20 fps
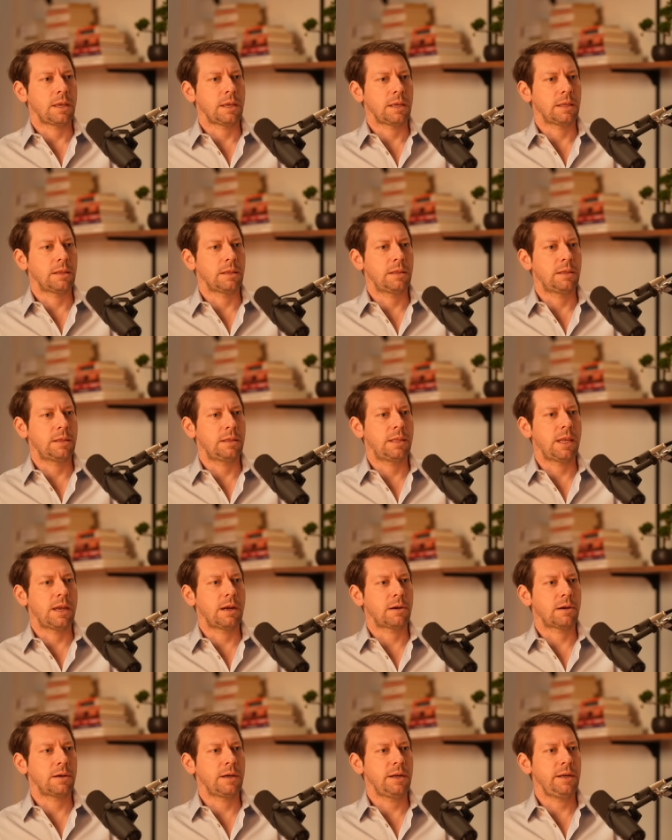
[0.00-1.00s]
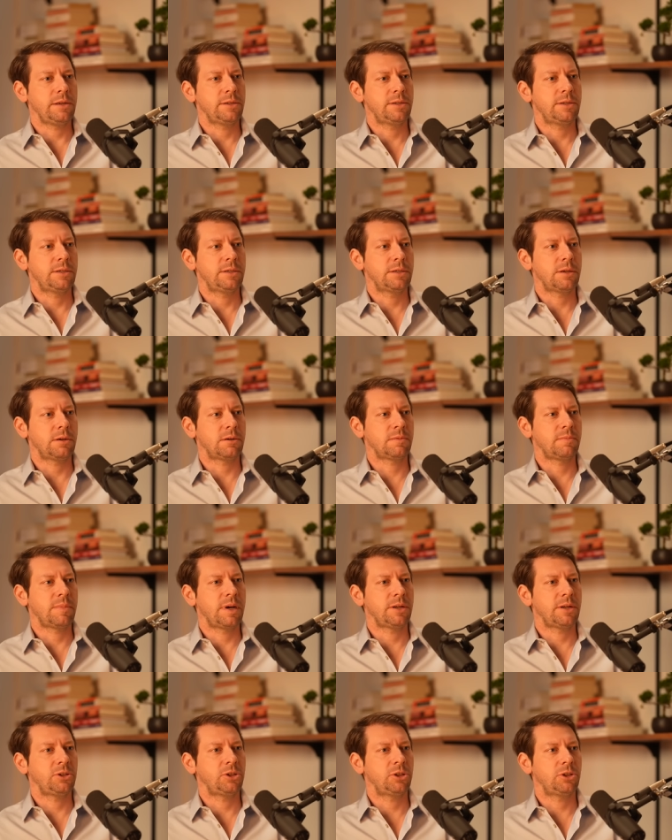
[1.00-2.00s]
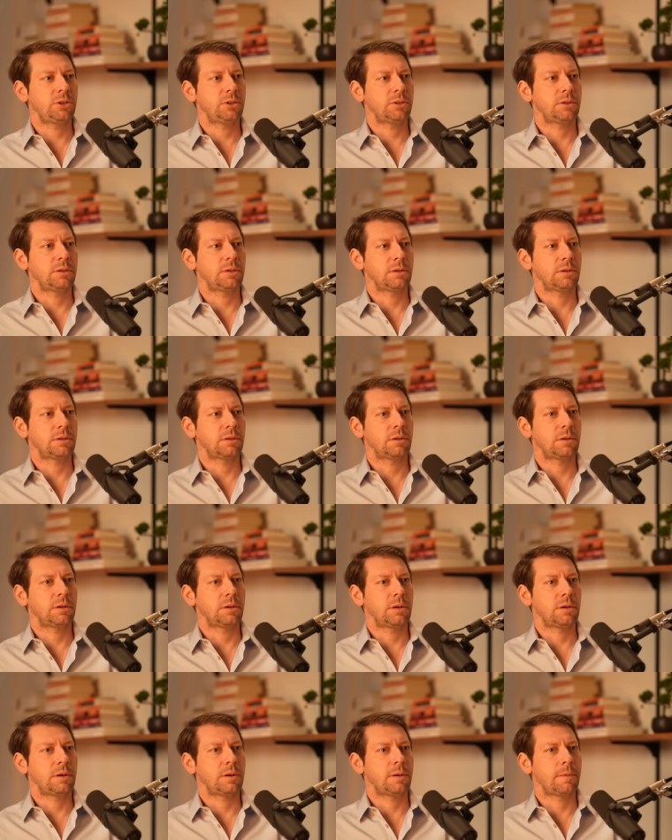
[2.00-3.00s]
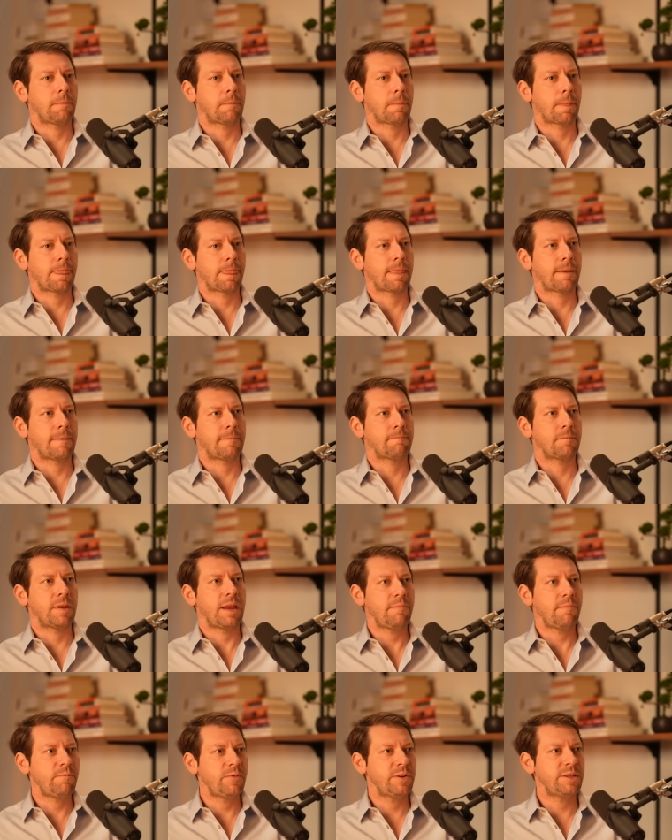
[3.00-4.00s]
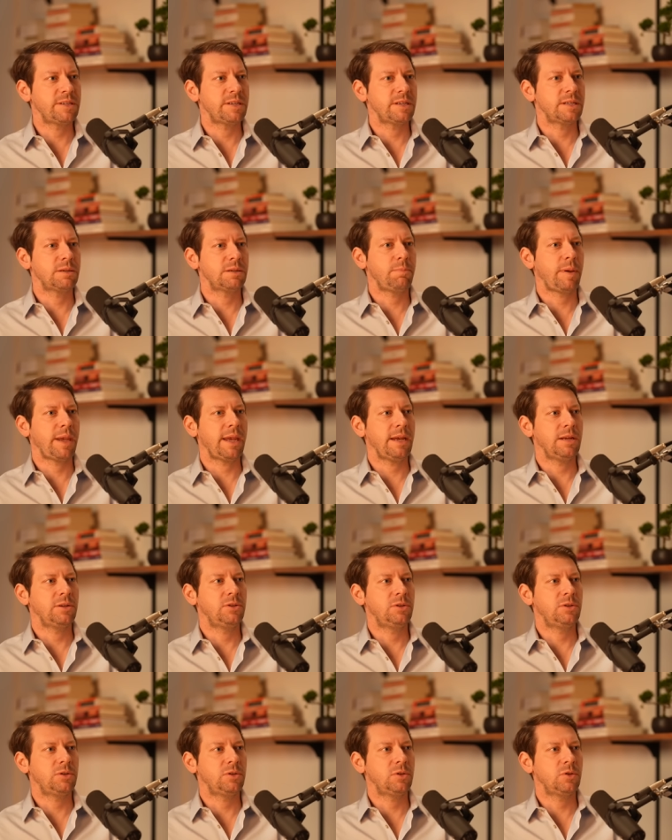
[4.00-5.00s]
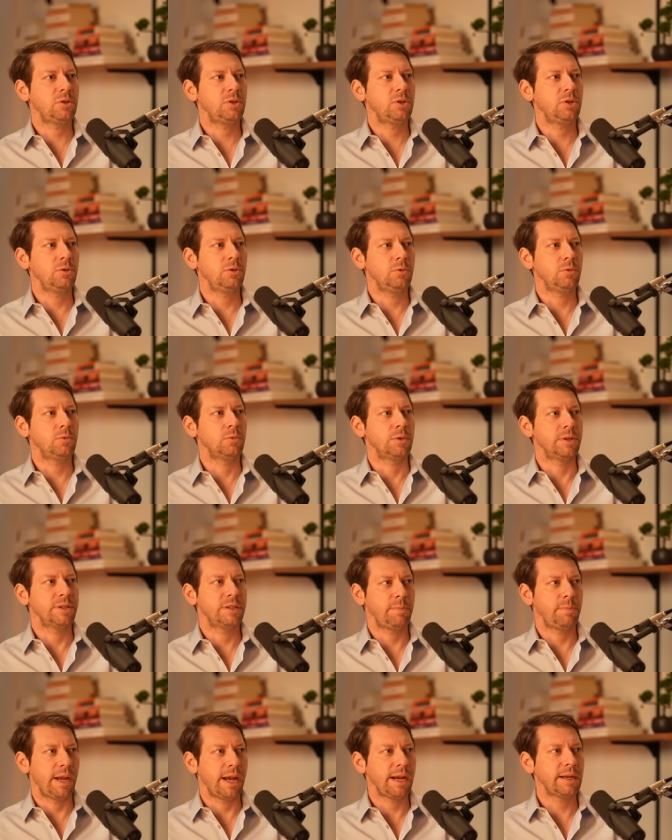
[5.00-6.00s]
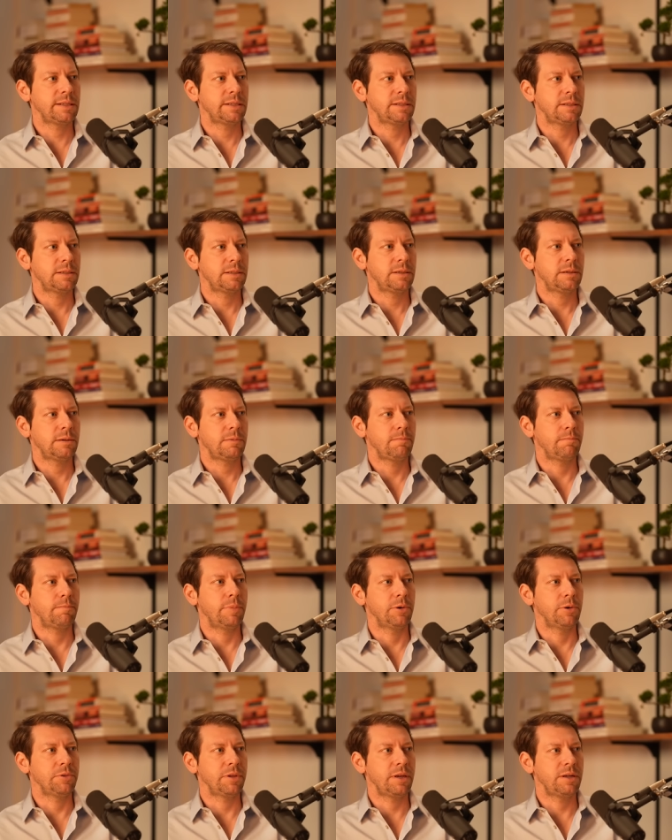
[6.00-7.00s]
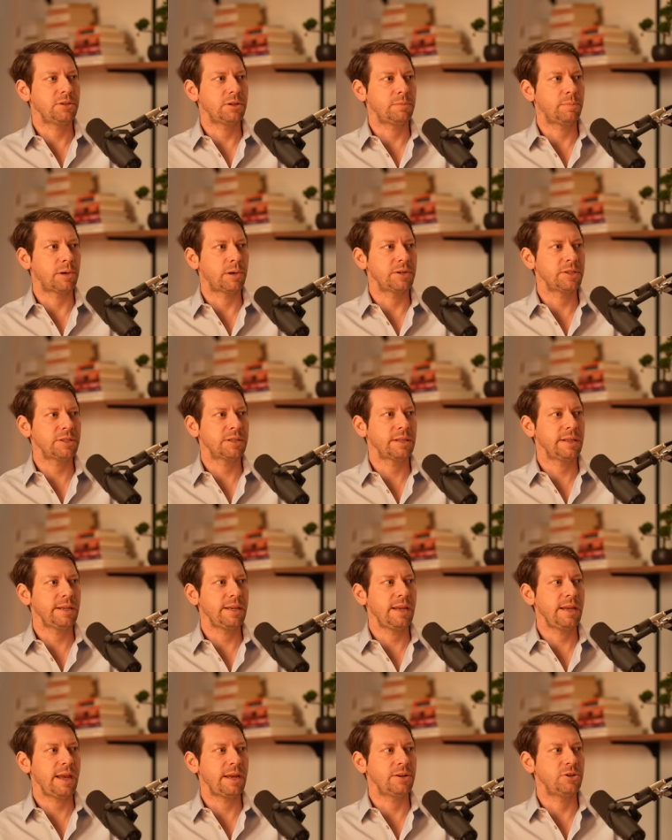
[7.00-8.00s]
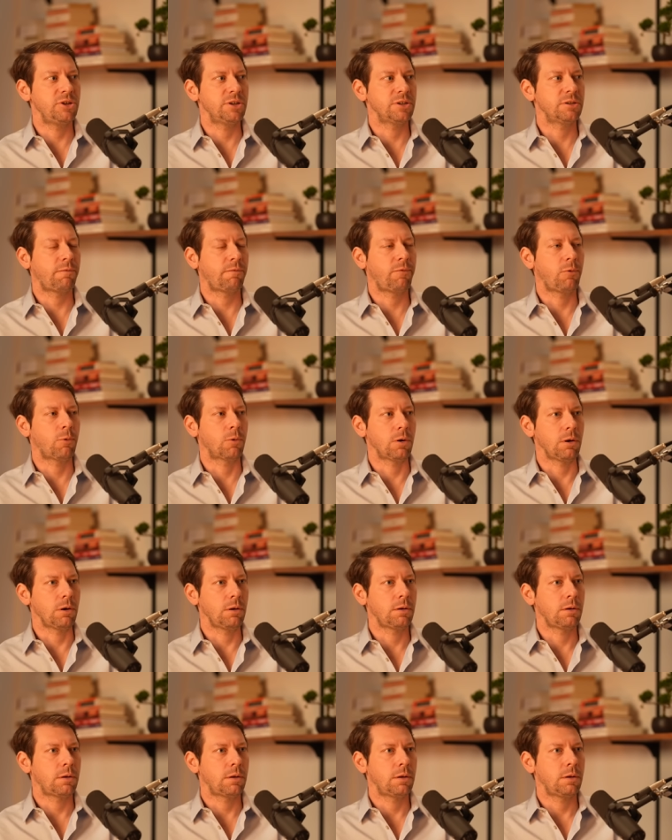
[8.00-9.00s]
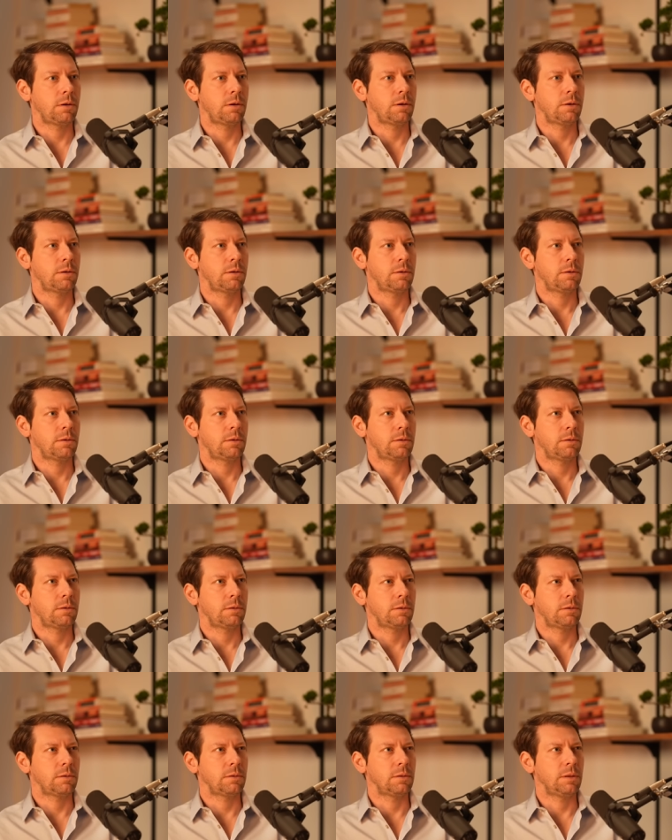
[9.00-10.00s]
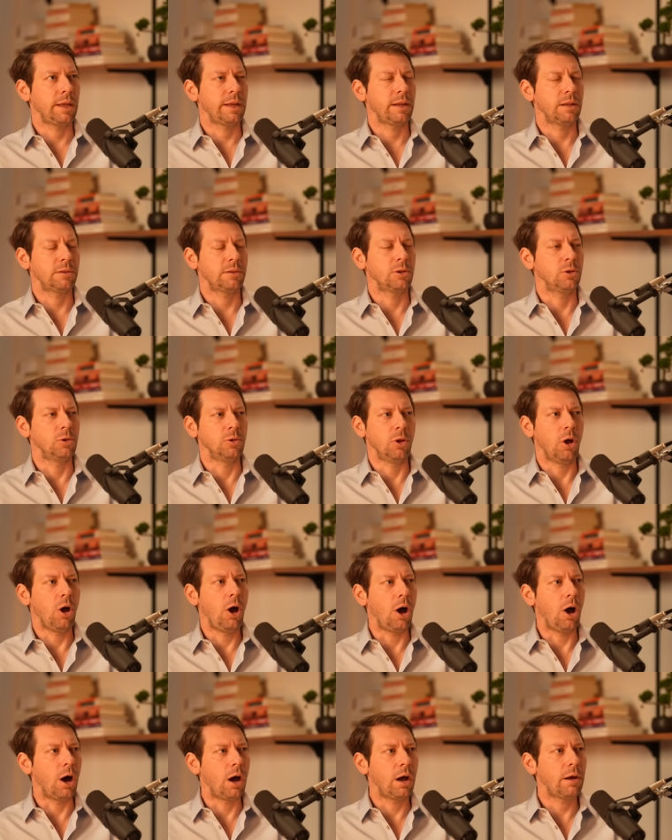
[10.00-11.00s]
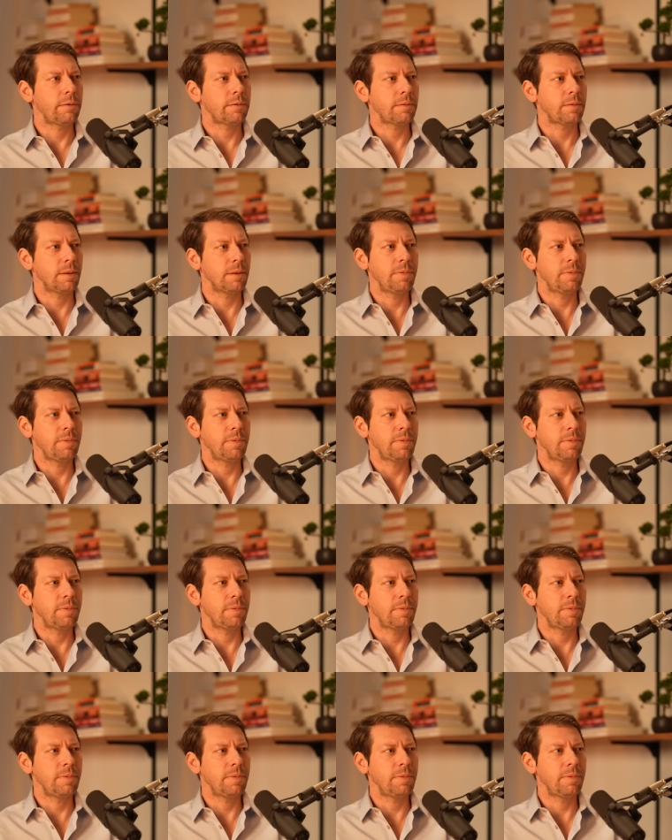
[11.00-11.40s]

there is so much emphasis paid to respect, both interpersonally and just for like the law. Like